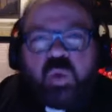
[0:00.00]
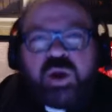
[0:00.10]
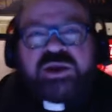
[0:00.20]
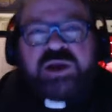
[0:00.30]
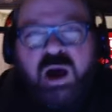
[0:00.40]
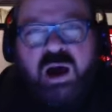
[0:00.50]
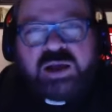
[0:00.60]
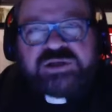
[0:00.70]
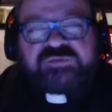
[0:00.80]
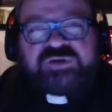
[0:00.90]
one
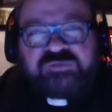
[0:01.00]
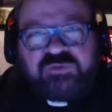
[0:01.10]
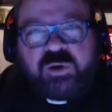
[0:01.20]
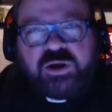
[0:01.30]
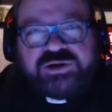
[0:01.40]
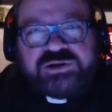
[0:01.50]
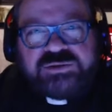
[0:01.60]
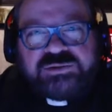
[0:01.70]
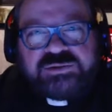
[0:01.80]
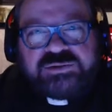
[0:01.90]
cause of divorce?
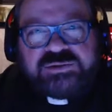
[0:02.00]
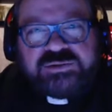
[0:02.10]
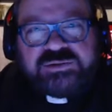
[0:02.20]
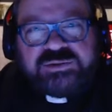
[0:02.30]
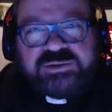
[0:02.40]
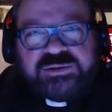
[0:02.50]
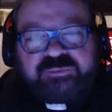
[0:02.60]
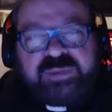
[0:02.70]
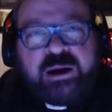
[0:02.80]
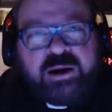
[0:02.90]

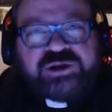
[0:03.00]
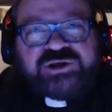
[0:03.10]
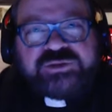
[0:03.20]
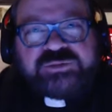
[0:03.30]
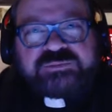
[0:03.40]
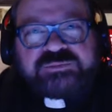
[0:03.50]
Marriage.